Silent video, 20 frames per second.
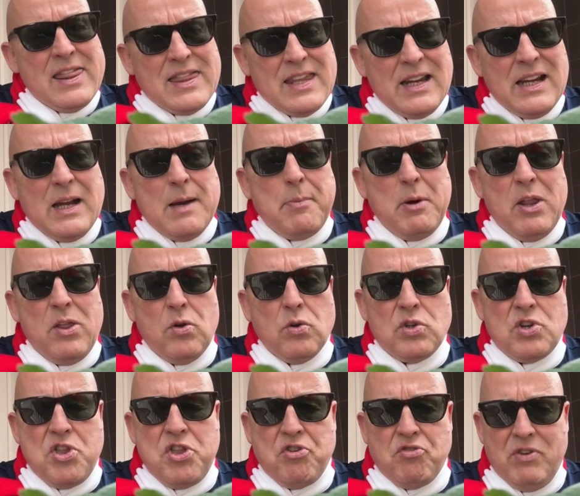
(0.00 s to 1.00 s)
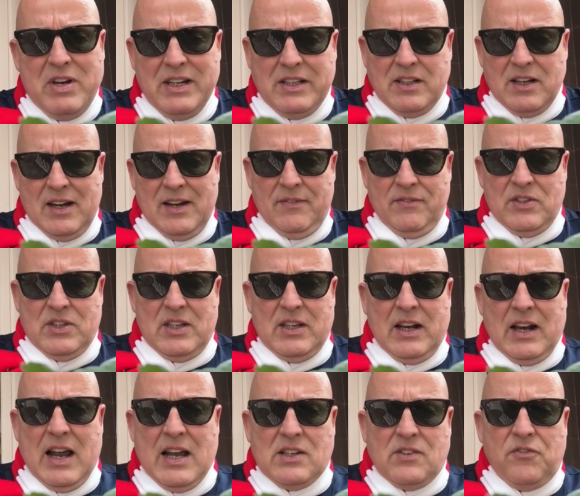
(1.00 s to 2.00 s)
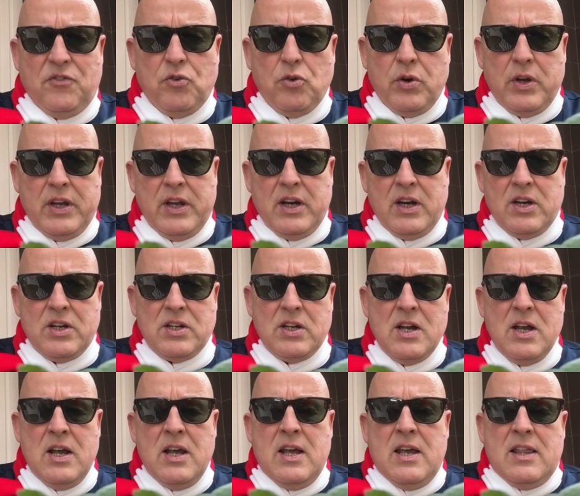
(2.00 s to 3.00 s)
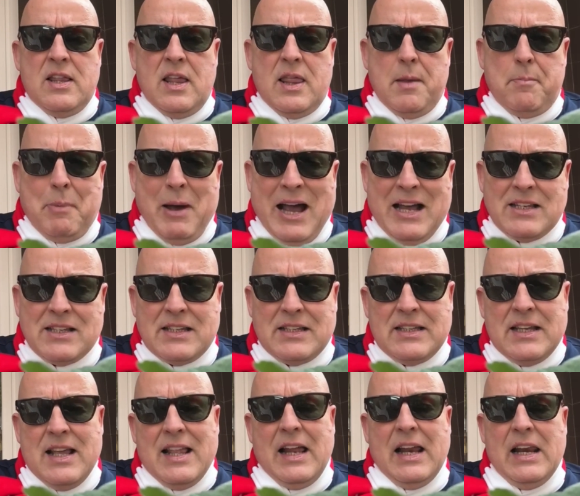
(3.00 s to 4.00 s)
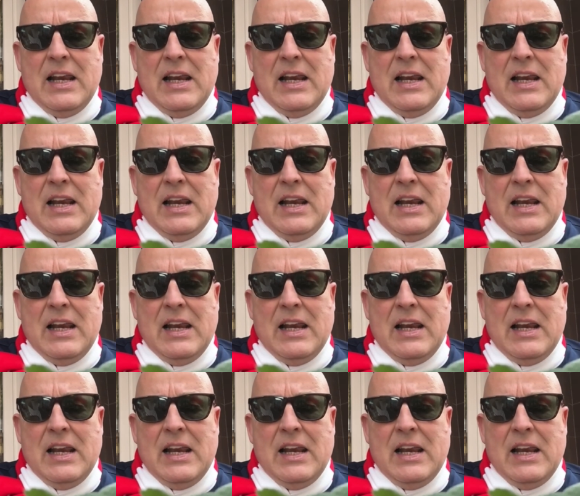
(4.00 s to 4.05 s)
think about those 3 times in the last 4 years that the Basques,